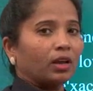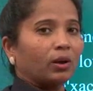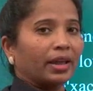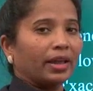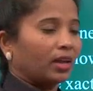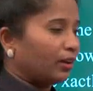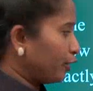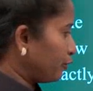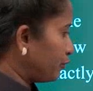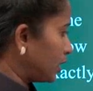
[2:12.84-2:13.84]
Okay,
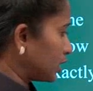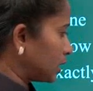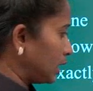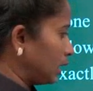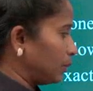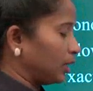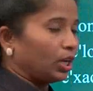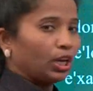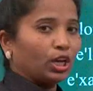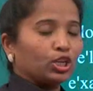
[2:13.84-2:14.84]
the first
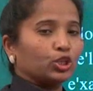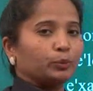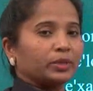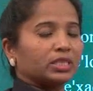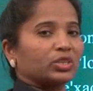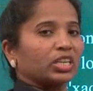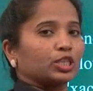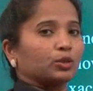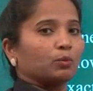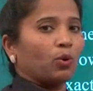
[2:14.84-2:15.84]
syllable should be
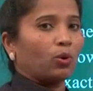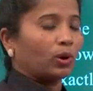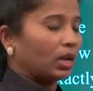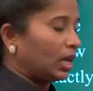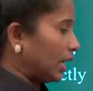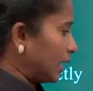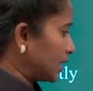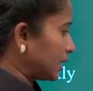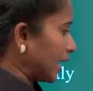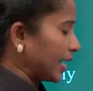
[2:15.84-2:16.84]
stressed more and
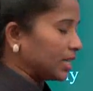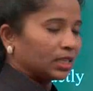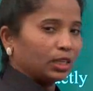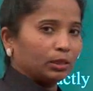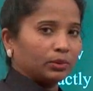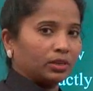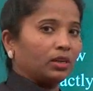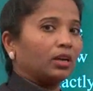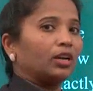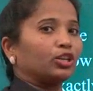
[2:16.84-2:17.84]
the second
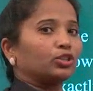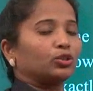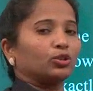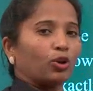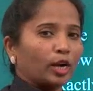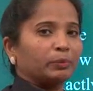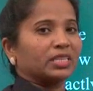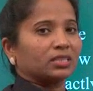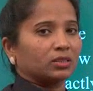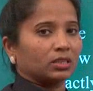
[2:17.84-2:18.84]
syllable should not be
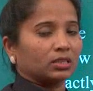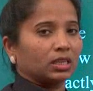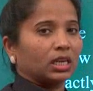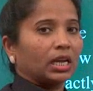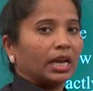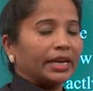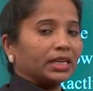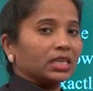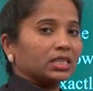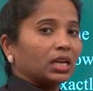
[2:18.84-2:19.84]
stressed. It
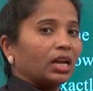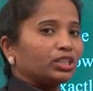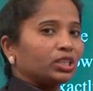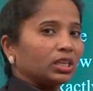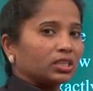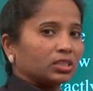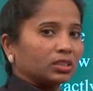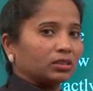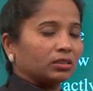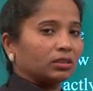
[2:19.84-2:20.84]
is
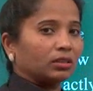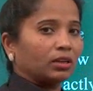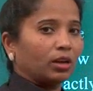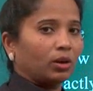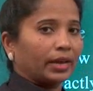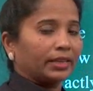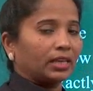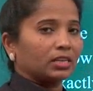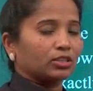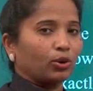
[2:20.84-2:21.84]
teacher. Okay,
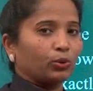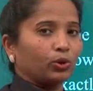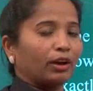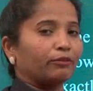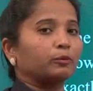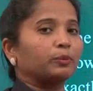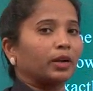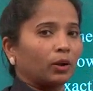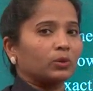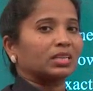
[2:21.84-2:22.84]
that's how you have to
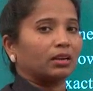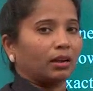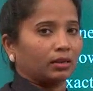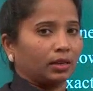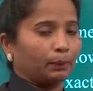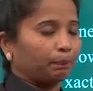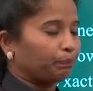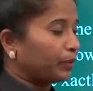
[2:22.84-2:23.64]
pronounce correctly.